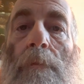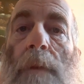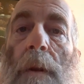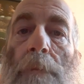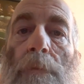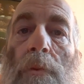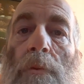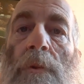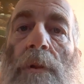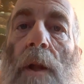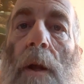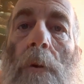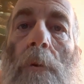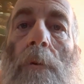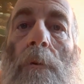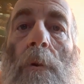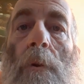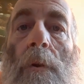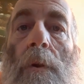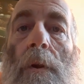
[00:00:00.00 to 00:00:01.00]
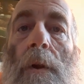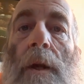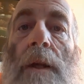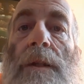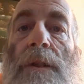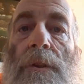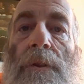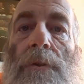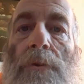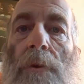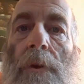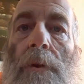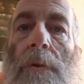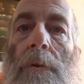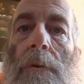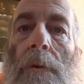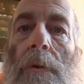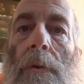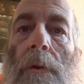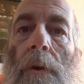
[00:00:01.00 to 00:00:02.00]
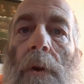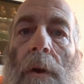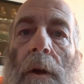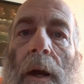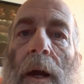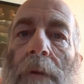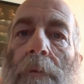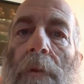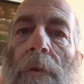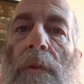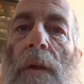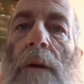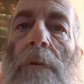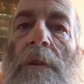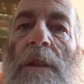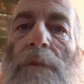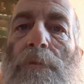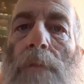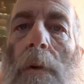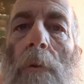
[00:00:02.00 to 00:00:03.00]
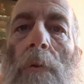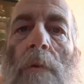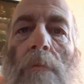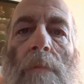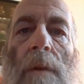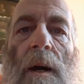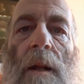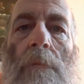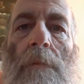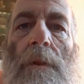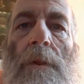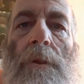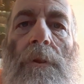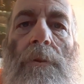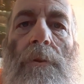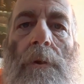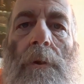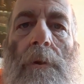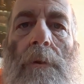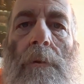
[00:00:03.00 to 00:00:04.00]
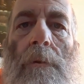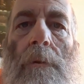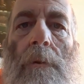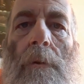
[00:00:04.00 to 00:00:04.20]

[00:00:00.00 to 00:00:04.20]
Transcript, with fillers: people know he's true. Everything that was spoken about him is true.